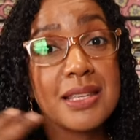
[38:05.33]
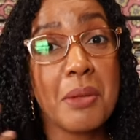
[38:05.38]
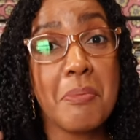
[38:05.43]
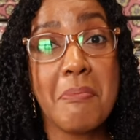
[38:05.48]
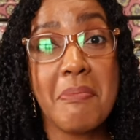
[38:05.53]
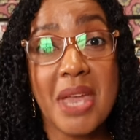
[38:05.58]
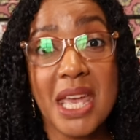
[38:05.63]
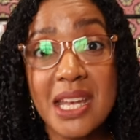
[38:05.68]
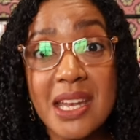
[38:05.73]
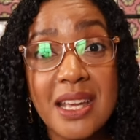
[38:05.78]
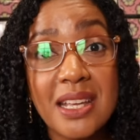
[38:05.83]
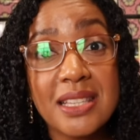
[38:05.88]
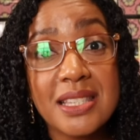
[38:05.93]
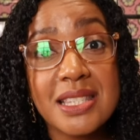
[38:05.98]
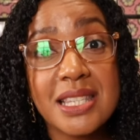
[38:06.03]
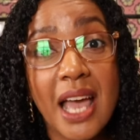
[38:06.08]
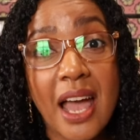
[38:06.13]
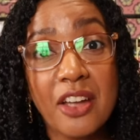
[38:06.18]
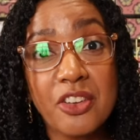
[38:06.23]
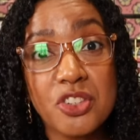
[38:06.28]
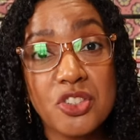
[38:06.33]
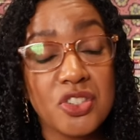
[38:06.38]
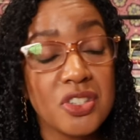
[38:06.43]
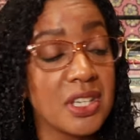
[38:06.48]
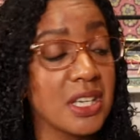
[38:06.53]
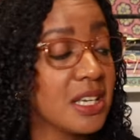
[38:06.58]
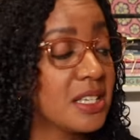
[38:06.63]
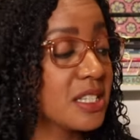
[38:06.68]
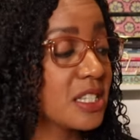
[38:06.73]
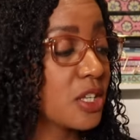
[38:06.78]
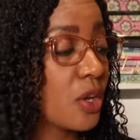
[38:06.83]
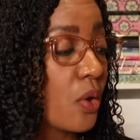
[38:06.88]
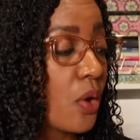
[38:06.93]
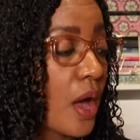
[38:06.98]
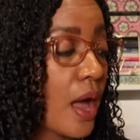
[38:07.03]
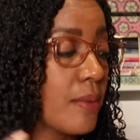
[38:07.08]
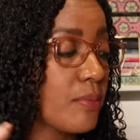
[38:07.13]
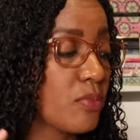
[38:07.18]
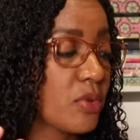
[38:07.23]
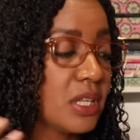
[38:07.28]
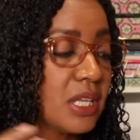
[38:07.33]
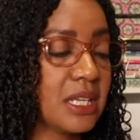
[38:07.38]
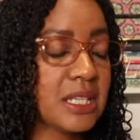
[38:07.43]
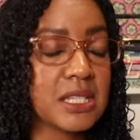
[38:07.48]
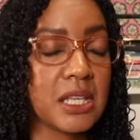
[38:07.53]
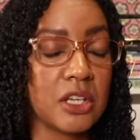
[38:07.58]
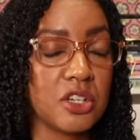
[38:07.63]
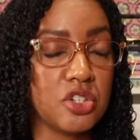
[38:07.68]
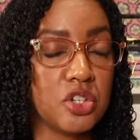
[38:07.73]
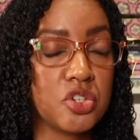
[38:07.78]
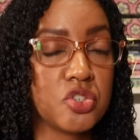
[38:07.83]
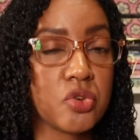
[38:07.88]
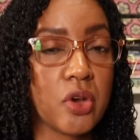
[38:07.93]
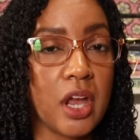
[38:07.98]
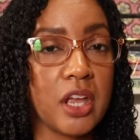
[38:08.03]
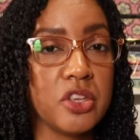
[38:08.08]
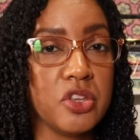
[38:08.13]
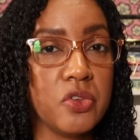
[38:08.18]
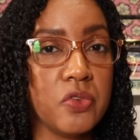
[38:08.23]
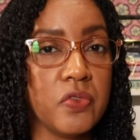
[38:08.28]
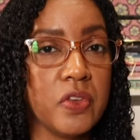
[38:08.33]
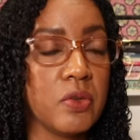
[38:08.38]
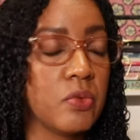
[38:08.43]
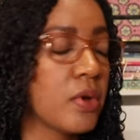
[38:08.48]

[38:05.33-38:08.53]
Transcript: and minutes actually, so I'm really excited to try U V